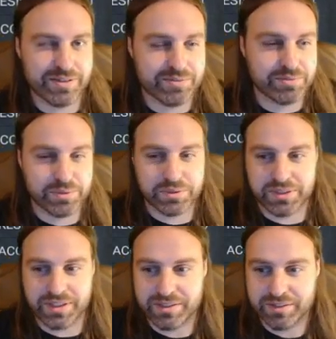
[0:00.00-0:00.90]
really
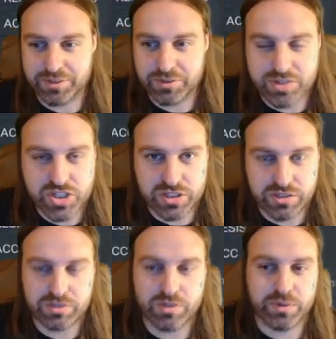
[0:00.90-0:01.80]
get a good
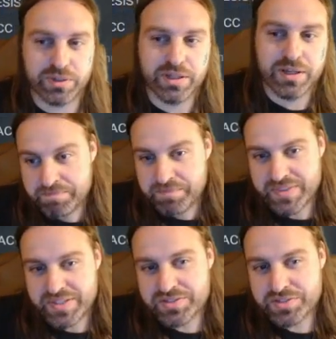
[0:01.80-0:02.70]
shield going.
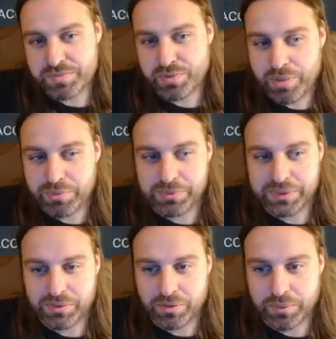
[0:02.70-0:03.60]
This is probably
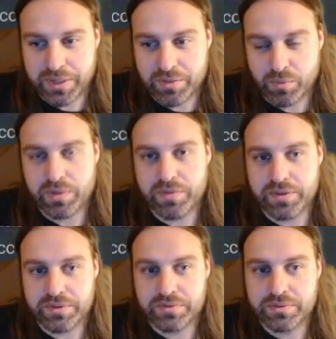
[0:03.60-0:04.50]
already one of
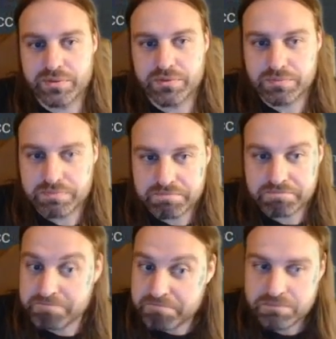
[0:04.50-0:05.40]
the
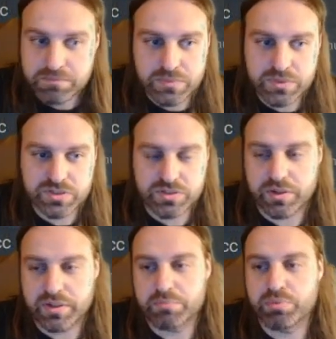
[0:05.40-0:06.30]

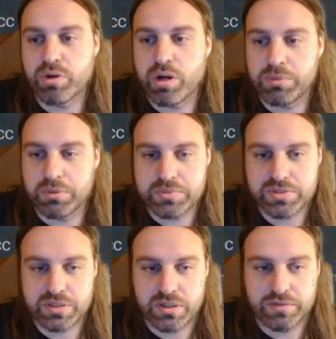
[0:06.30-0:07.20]
starting problems
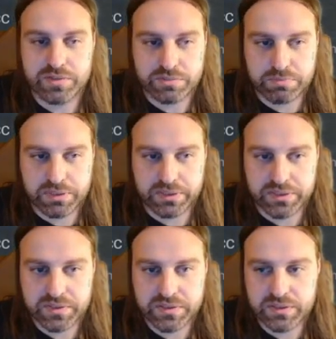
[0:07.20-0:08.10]
of his
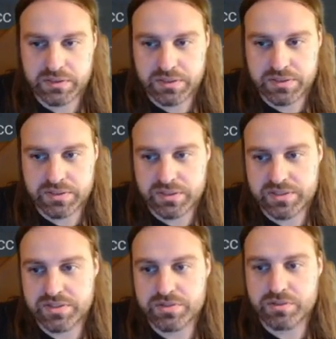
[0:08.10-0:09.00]
build.
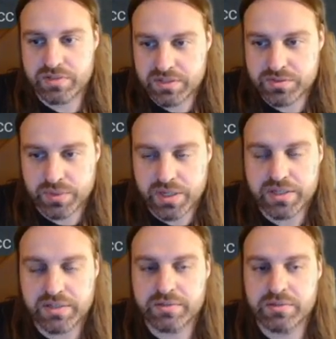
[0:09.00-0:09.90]
This right
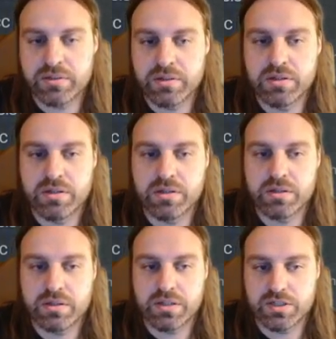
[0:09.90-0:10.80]
here
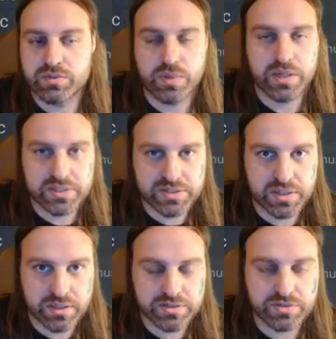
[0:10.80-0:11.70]
is why he's
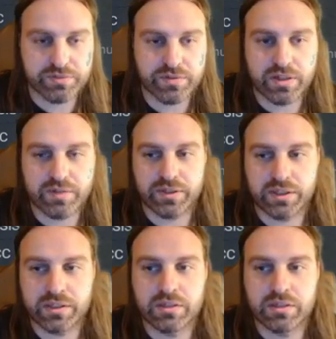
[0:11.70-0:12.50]
not surviving,